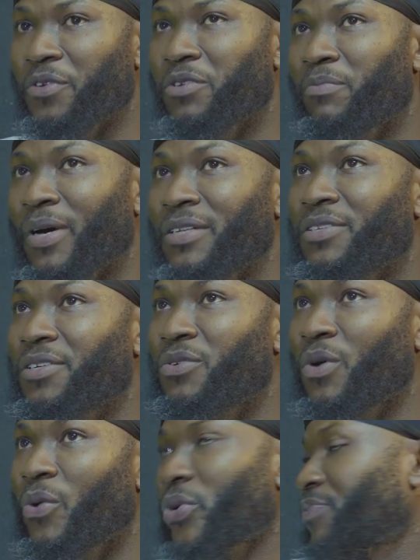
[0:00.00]
Madrid will
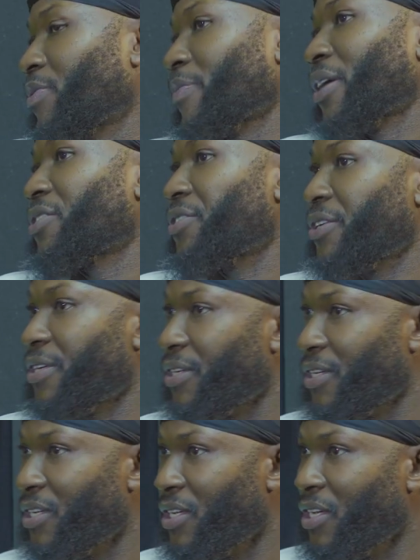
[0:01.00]
always be Madrid.
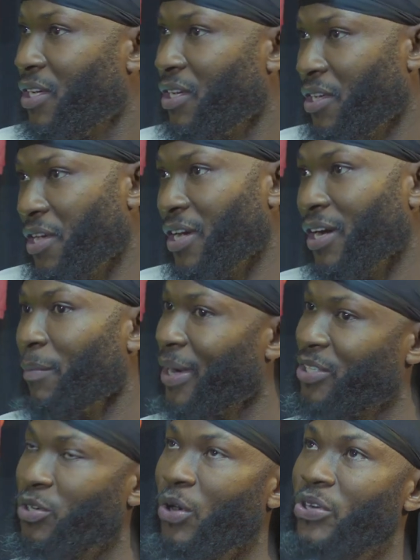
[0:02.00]
Yeah,
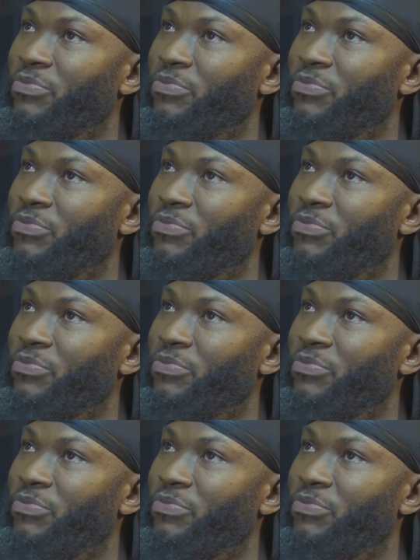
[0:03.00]
Madrid will always be